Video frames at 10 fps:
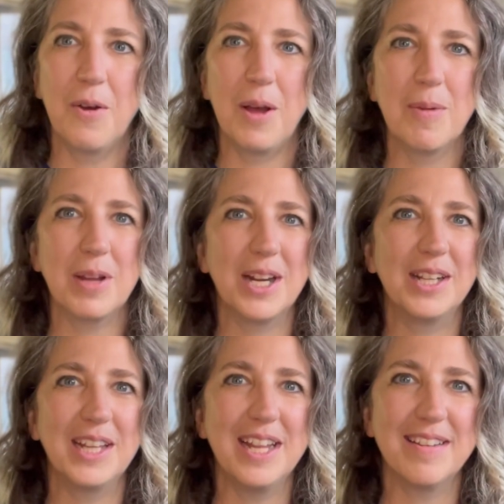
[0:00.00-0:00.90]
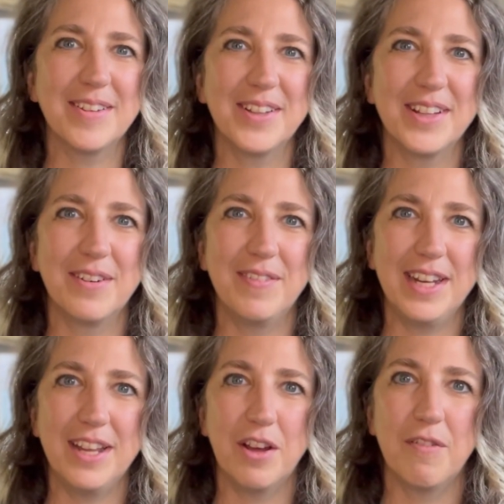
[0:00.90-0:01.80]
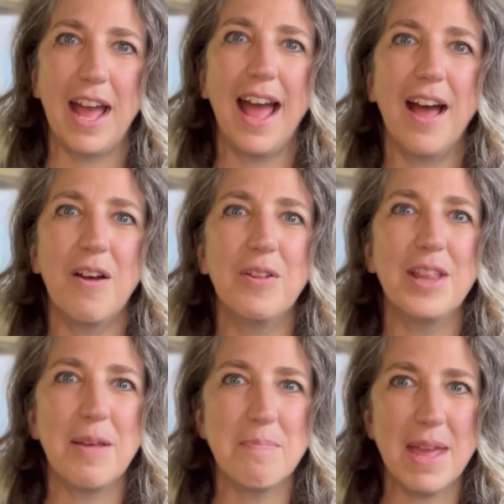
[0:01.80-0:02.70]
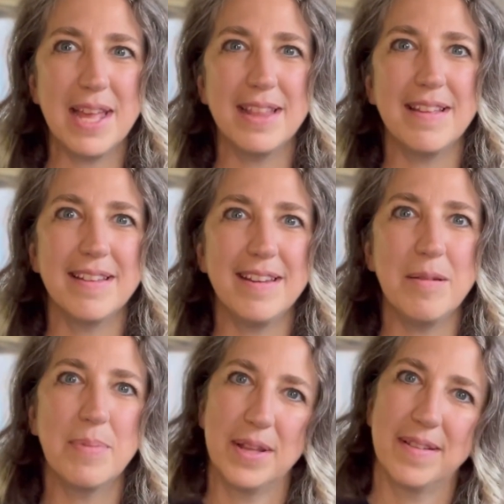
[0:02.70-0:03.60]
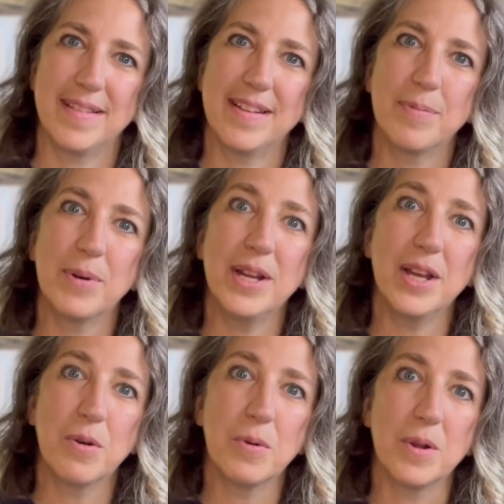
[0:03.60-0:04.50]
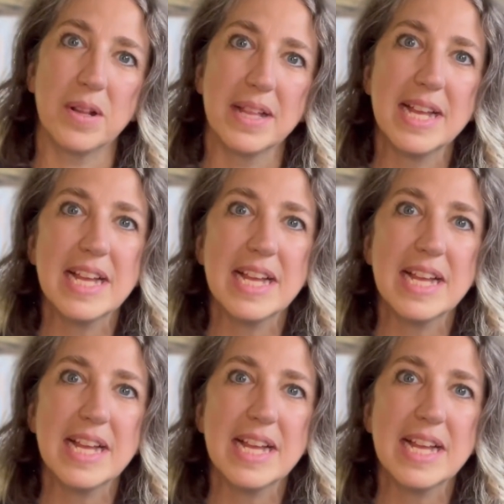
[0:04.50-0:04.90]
I'm going to link to a little video of how they make these tea pills. It's pretty cool.